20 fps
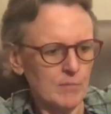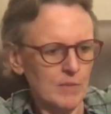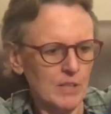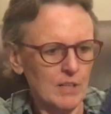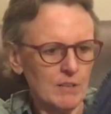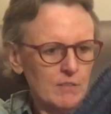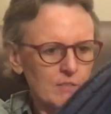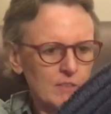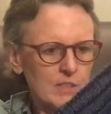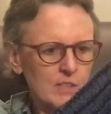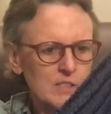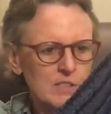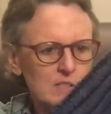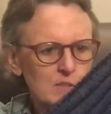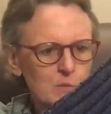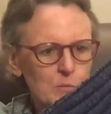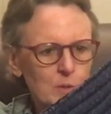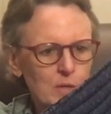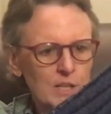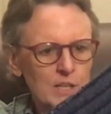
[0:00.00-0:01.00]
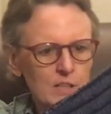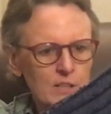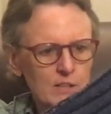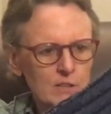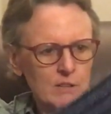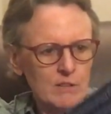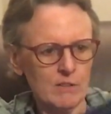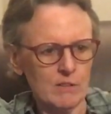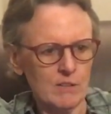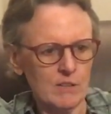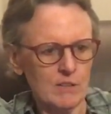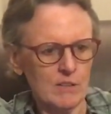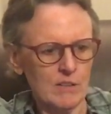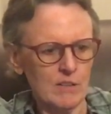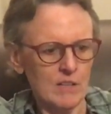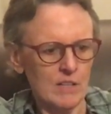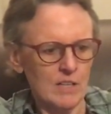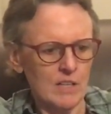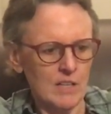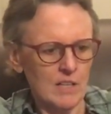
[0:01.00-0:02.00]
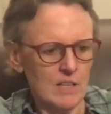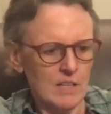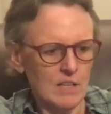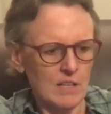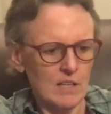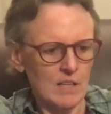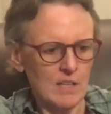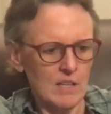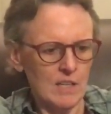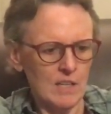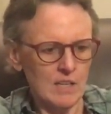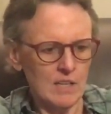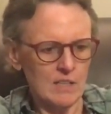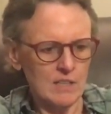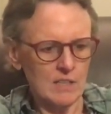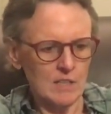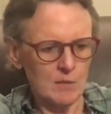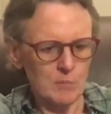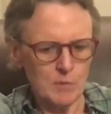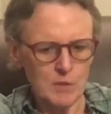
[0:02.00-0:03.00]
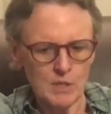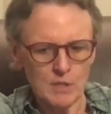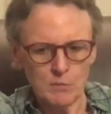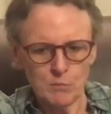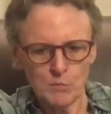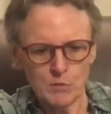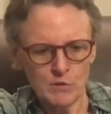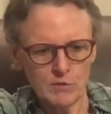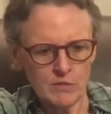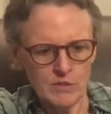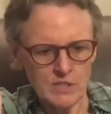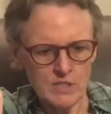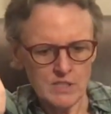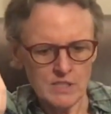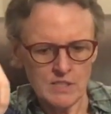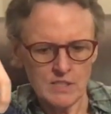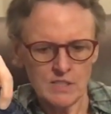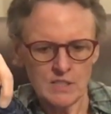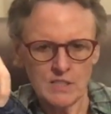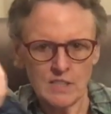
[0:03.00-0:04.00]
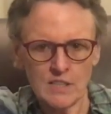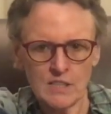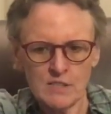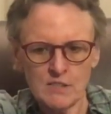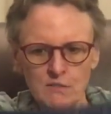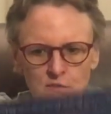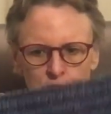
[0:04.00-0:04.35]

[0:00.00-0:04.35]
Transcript: of the sweater. And I'm going to move into the next